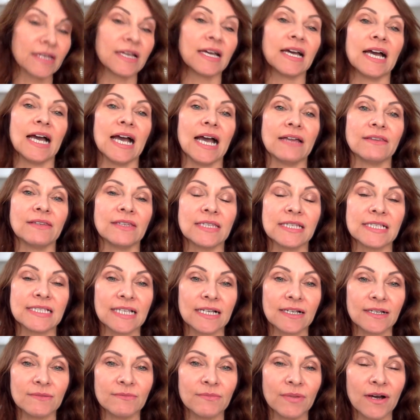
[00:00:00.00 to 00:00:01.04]
And then the
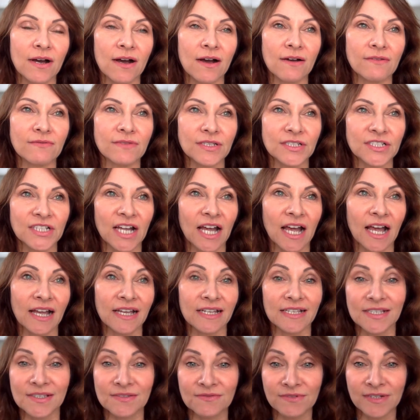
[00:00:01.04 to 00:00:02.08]
second part of the chat
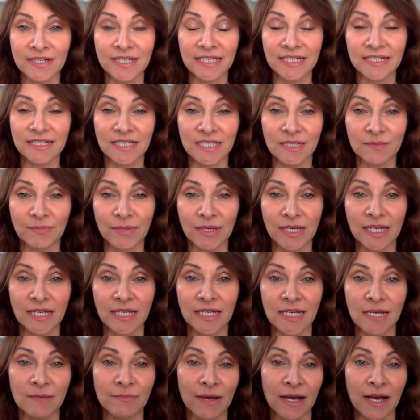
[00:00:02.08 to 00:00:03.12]
is really going to
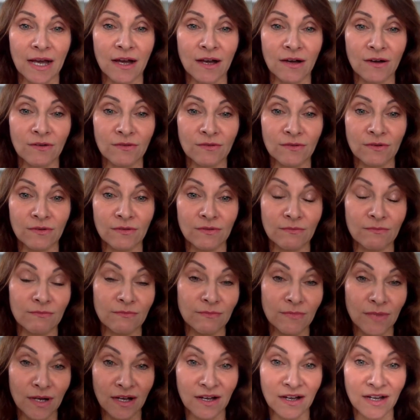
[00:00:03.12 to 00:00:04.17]
be about
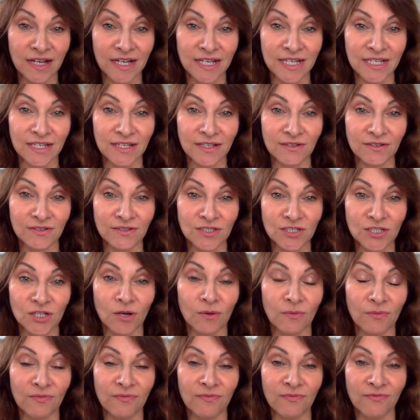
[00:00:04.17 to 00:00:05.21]
my
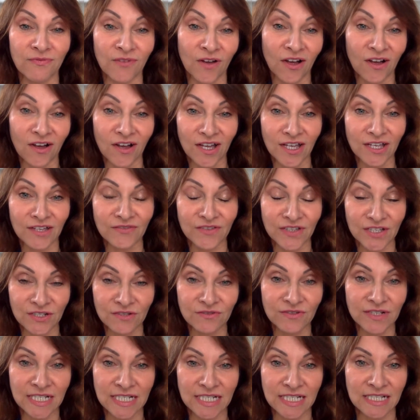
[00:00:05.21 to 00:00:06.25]
top 5
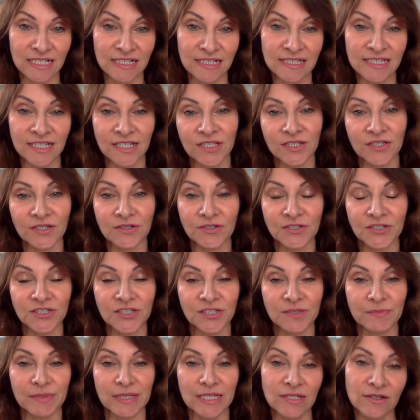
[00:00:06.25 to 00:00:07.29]
ingredients that you
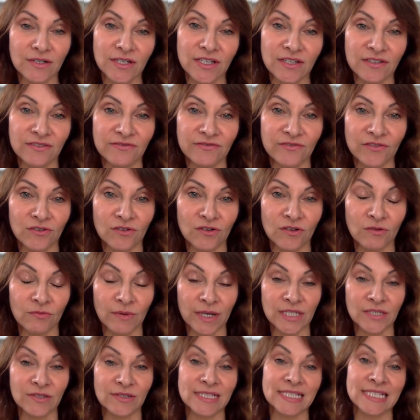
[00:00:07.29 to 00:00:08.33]
should be looking for
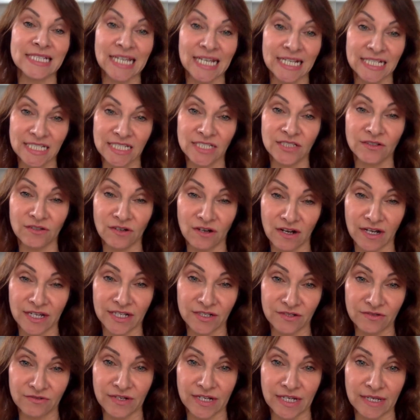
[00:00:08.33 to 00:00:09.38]
when you're selecting your eye
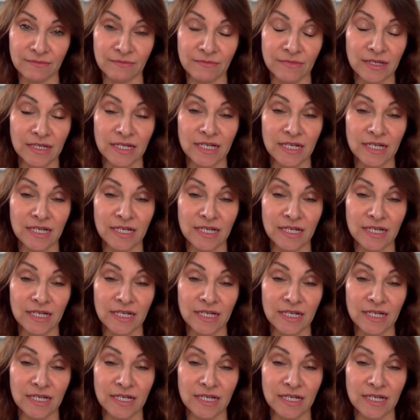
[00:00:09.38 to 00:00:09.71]
cream.